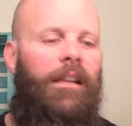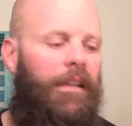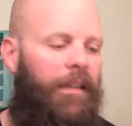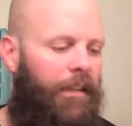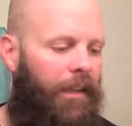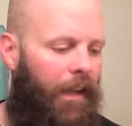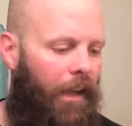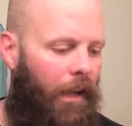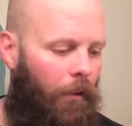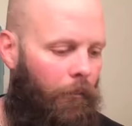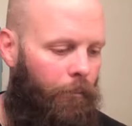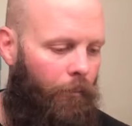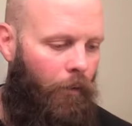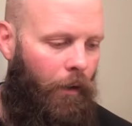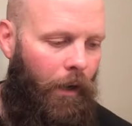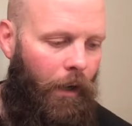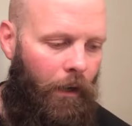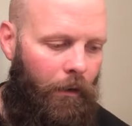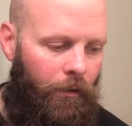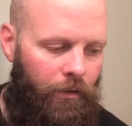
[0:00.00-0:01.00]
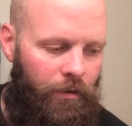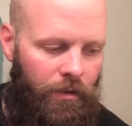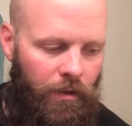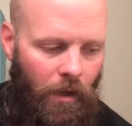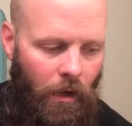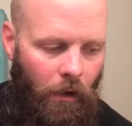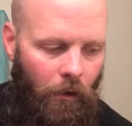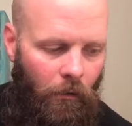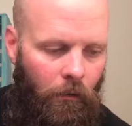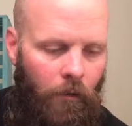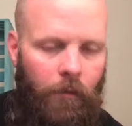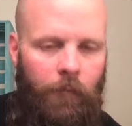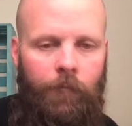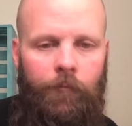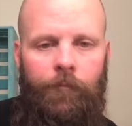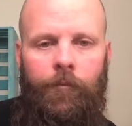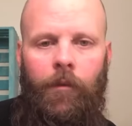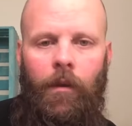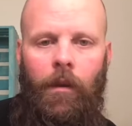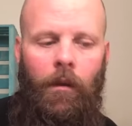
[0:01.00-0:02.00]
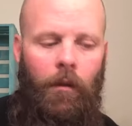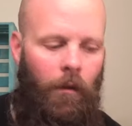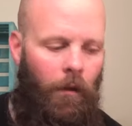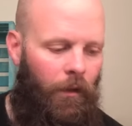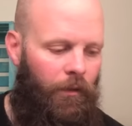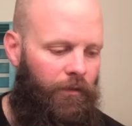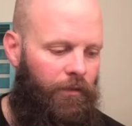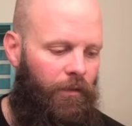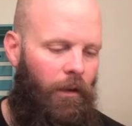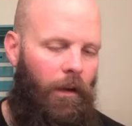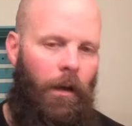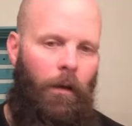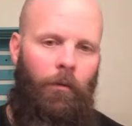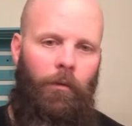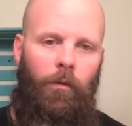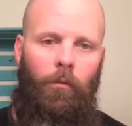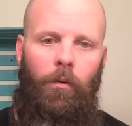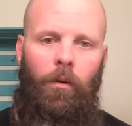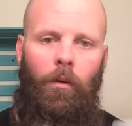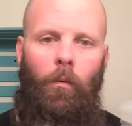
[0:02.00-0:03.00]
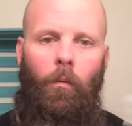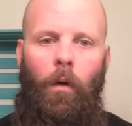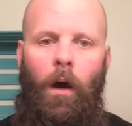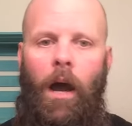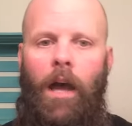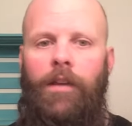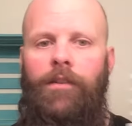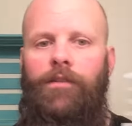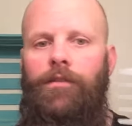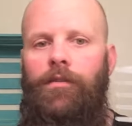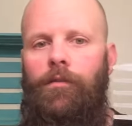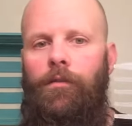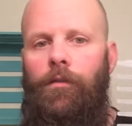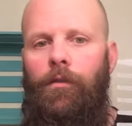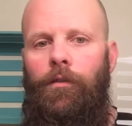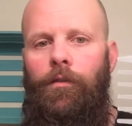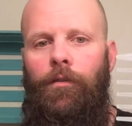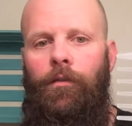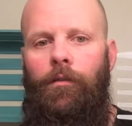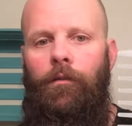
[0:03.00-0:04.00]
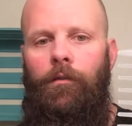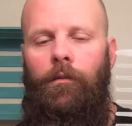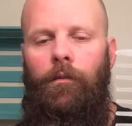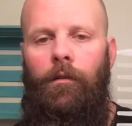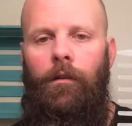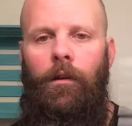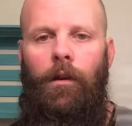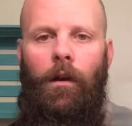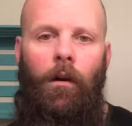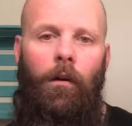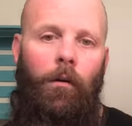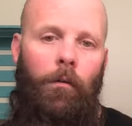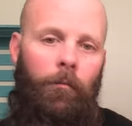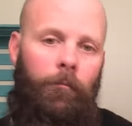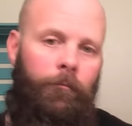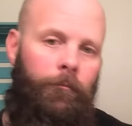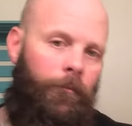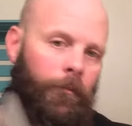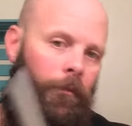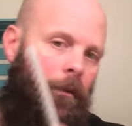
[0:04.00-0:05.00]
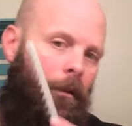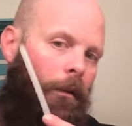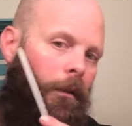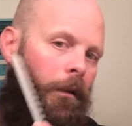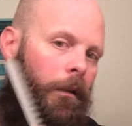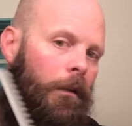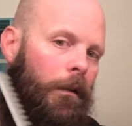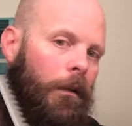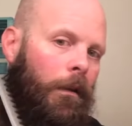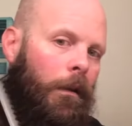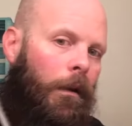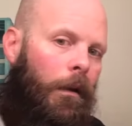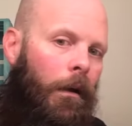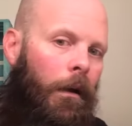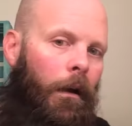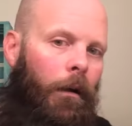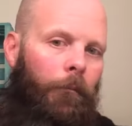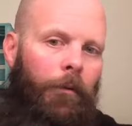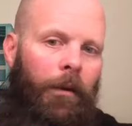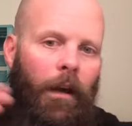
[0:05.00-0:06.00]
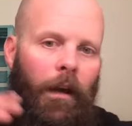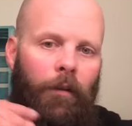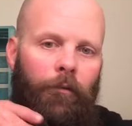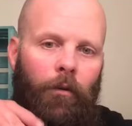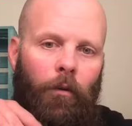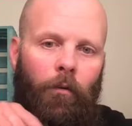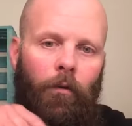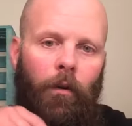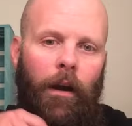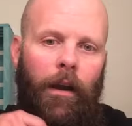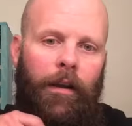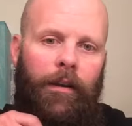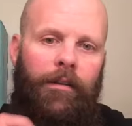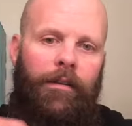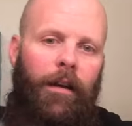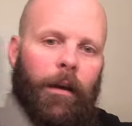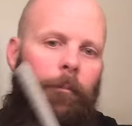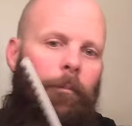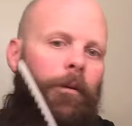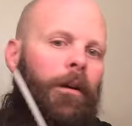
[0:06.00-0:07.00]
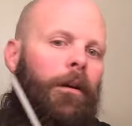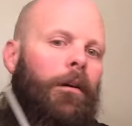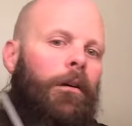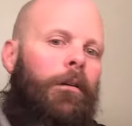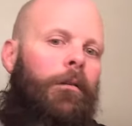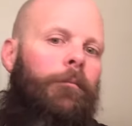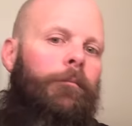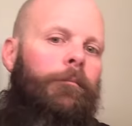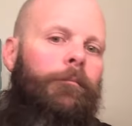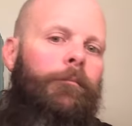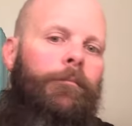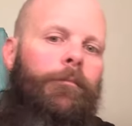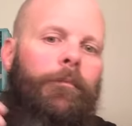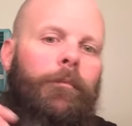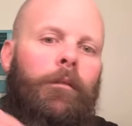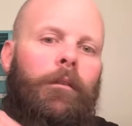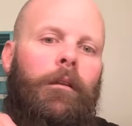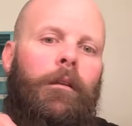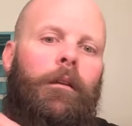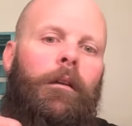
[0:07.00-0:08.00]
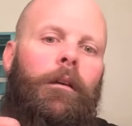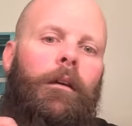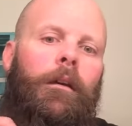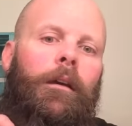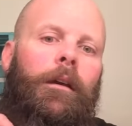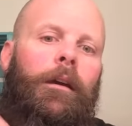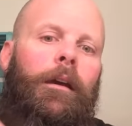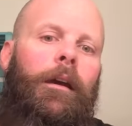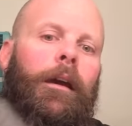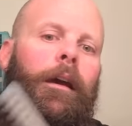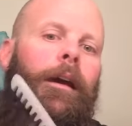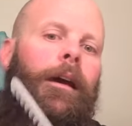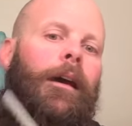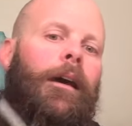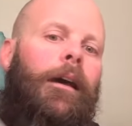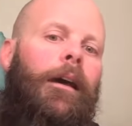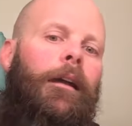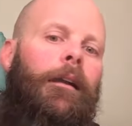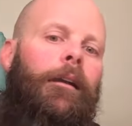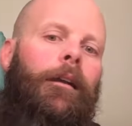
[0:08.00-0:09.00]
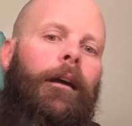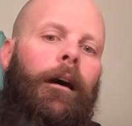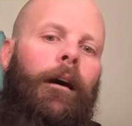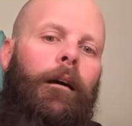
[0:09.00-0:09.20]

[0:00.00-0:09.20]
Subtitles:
damp right out of the shower. I start out with a real wide tooth comb, kind of a rake type comb, and